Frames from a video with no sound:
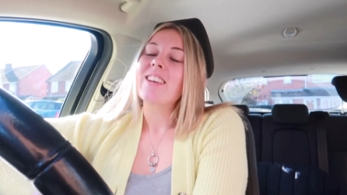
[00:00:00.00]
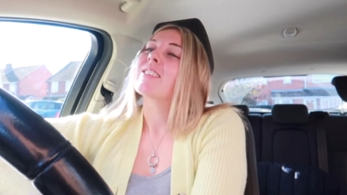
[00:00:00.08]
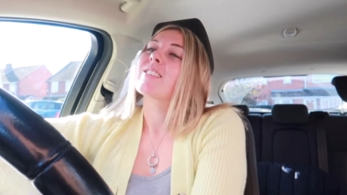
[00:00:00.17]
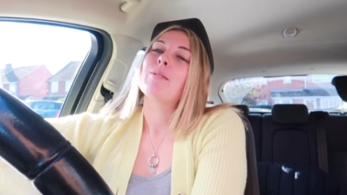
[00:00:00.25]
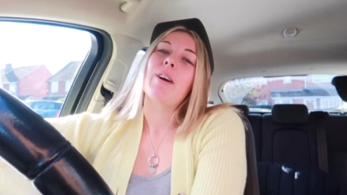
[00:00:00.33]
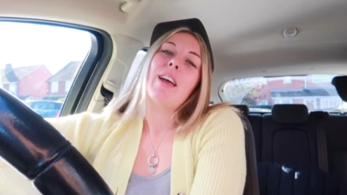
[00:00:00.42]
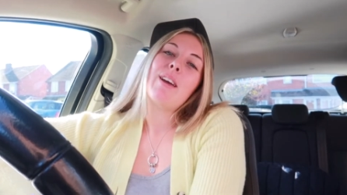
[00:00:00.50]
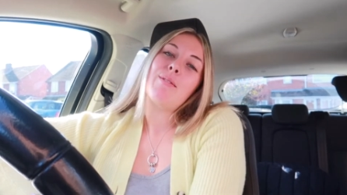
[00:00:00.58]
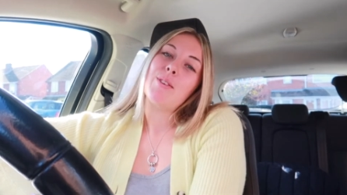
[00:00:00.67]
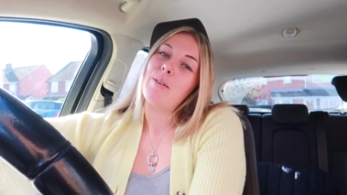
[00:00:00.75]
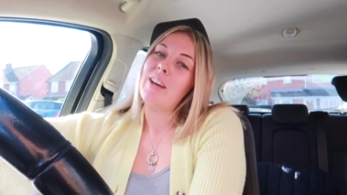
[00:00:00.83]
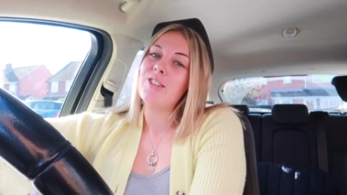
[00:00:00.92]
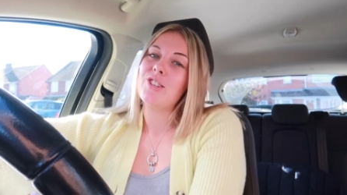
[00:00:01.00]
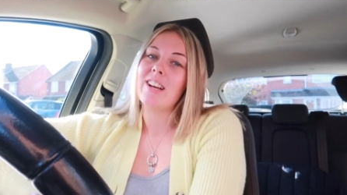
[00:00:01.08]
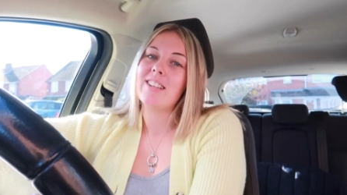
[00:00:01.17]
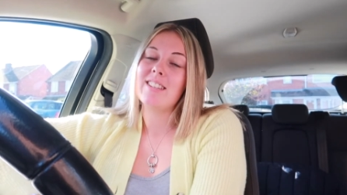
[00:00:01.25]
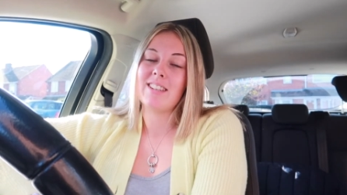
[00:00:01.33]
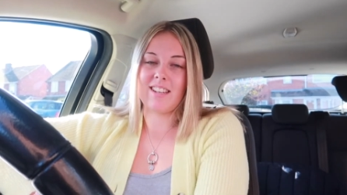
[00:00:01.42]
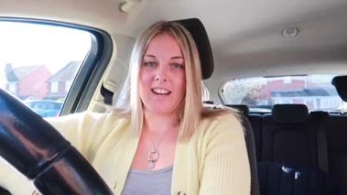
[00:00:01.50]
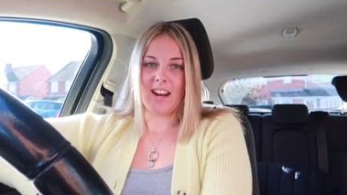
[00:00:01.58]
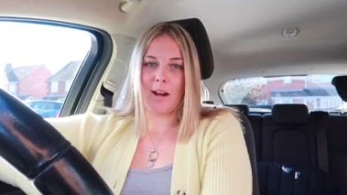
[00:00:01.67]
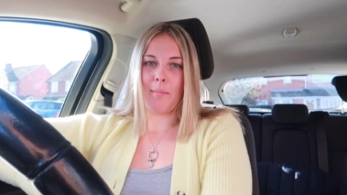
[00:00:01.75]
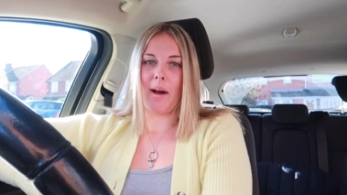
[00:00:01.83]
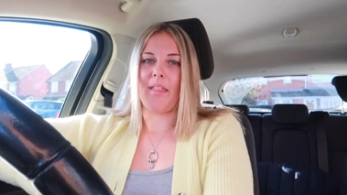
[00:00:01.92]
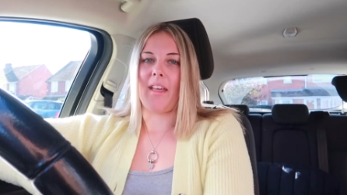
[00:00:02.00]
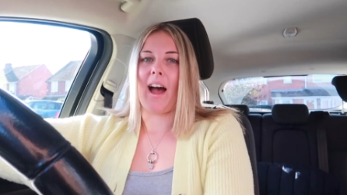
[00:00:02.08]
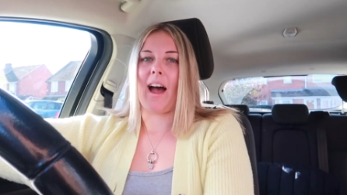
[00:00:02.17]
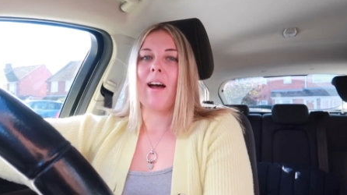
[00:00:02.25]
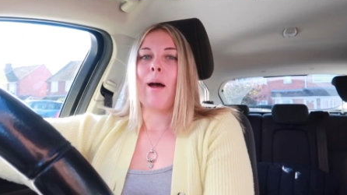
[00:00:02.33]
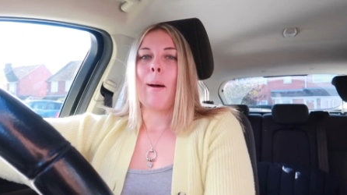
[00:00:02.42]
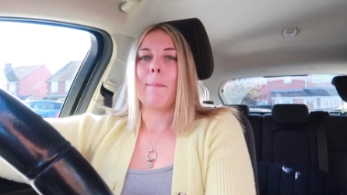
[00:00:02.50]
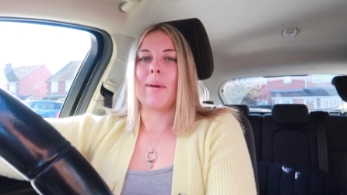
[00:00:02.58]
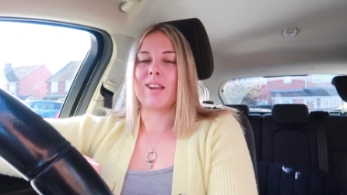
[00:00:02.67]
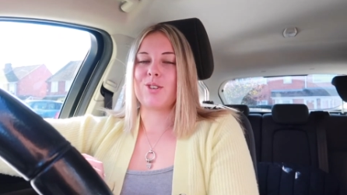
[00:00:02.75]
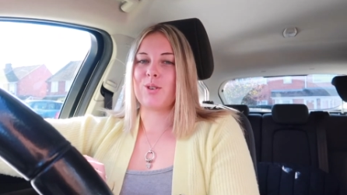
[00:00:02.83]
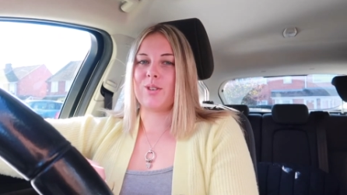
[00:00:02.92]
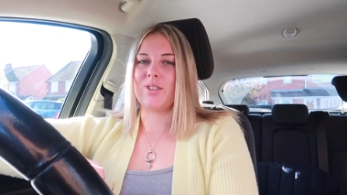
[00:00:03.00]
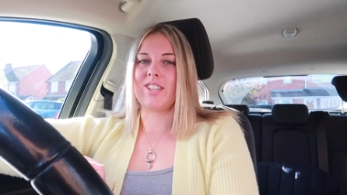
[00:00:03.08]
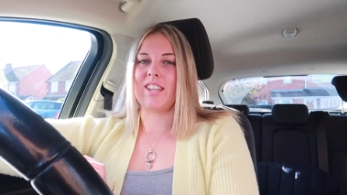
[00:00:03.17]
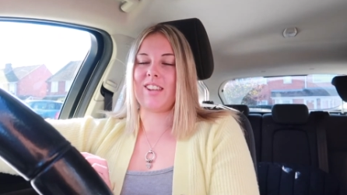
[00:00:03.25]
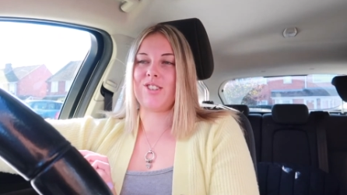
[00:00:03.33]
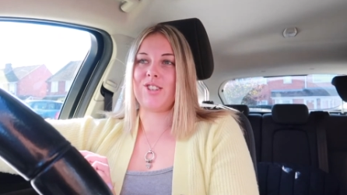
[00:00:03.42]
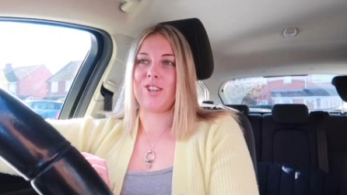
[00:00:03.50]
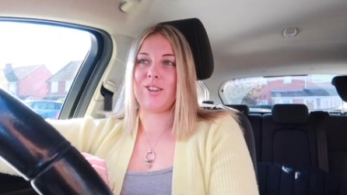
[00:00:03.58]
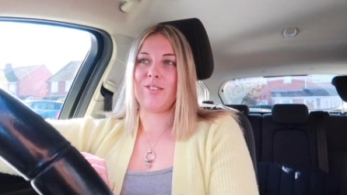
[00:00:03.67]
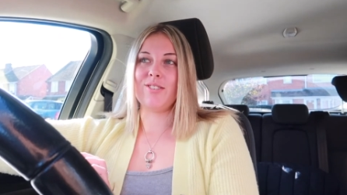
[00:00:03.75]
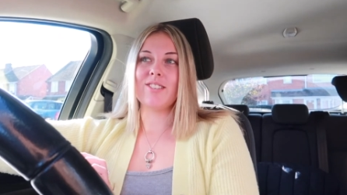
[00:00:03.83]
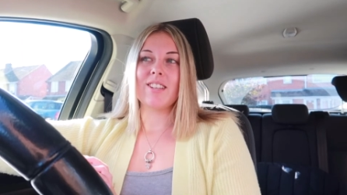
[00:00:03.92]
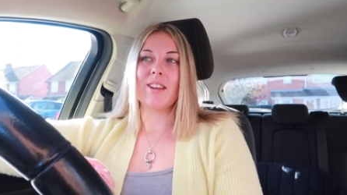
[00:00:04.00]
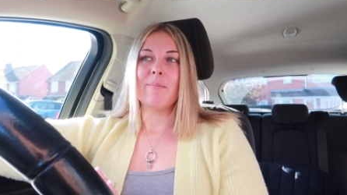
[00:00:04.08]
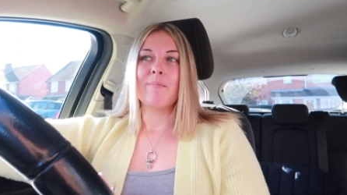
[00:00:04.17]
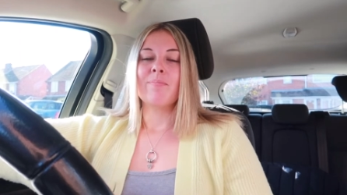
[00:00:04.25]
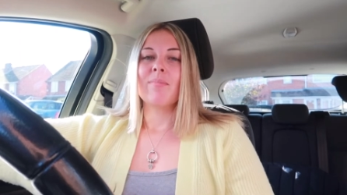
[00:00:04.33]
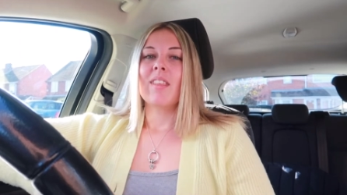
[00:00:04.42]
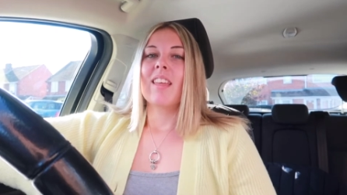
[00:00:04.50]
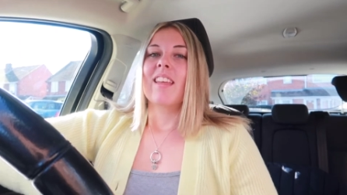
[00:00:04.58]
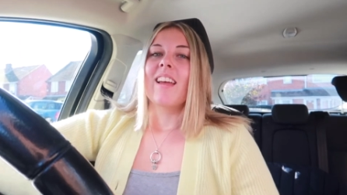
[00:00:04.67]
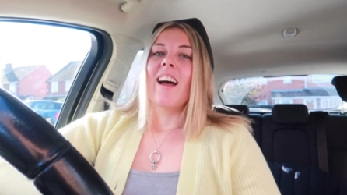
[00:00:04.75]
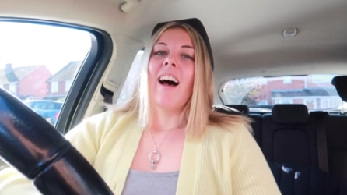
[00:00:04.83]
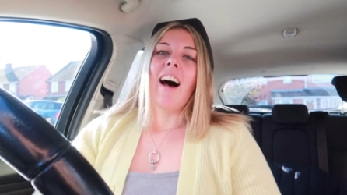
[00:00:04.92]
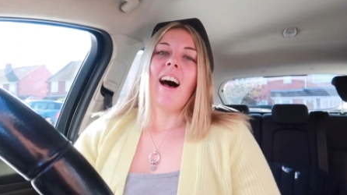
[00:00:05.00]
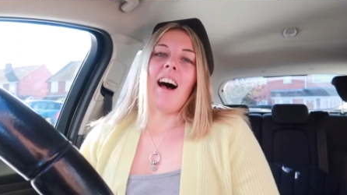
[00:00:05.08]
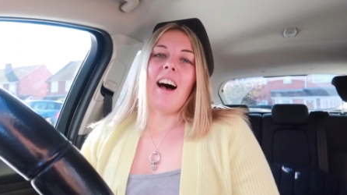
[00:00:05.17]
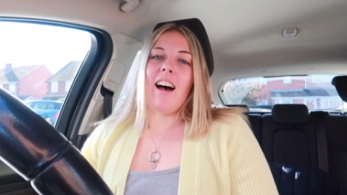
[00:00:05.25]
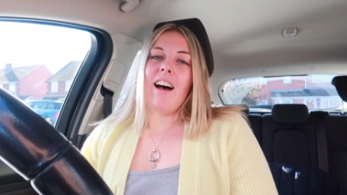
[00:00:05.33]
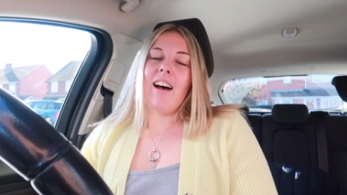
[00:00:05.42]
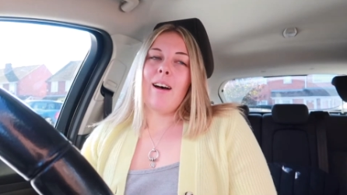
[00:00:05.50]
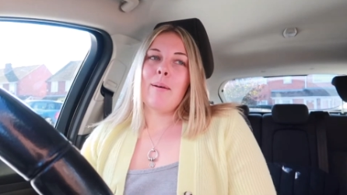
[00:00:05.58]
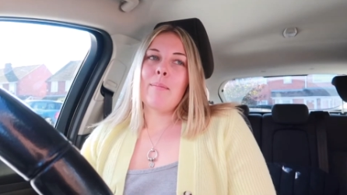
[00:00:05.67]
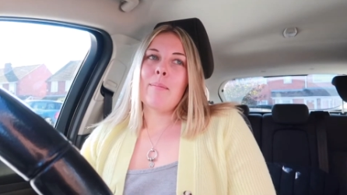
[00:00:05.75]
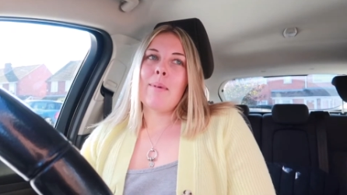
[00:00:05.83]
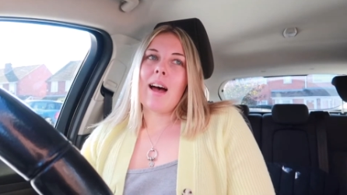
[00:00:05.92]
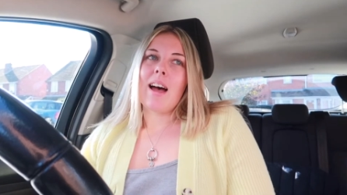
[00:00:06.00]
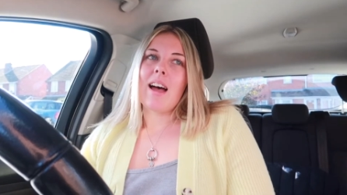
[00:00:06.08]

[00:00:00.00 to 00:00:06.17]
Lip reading: So if you're interested in hearing about that, make sure you stay tuned. So